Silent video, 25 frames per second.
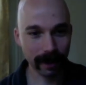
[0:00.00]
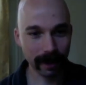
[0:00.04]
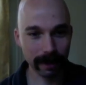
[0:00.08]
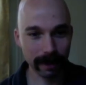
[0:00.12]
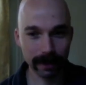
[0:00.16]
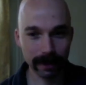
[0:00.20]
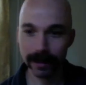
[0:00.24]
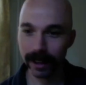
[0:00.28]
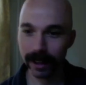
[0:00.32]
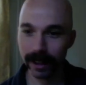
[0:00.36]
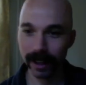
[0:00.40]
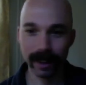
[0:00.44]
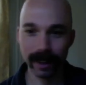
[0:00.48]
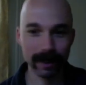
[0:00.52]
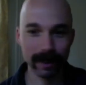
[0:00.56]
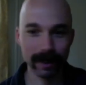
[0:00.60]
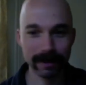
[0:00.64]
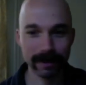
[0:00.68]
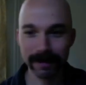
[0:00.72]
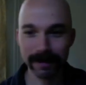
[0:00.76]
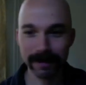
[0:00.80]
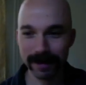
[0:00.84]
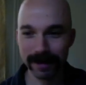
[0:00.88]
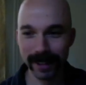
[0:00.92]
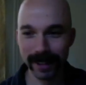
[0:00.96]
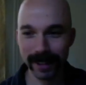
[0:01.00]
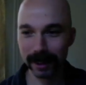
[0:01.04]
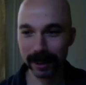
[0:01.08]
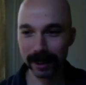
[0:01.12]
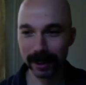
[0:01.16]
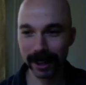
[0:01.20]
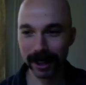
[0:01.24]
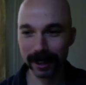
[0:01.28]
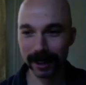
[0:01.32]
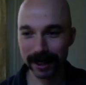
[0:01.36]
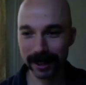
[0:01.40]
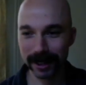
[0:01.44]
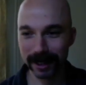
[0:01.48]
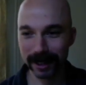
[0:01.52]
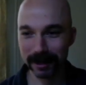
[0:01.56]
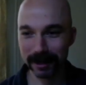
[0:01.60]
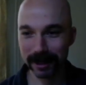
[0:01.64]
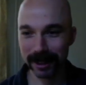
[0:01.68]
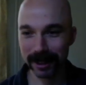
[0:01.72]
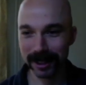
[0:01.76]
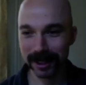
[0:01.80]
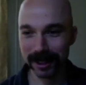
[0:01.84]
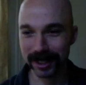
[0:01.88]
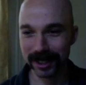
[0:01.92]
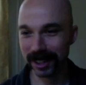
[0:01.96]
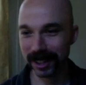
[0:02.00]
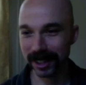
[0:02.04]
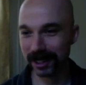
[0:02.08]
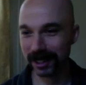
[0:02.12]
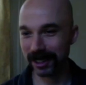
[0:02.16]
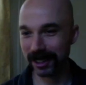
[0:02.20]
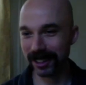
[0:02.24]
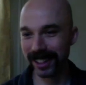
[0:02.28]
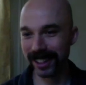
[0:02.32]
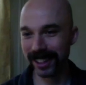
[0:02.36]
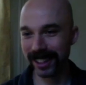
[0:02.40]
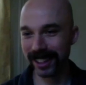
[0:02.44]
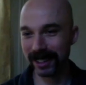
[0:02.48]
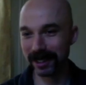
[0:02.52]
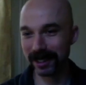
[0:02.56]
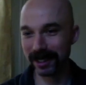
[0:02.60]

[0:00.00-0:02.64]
yeah. How's that for a general? That was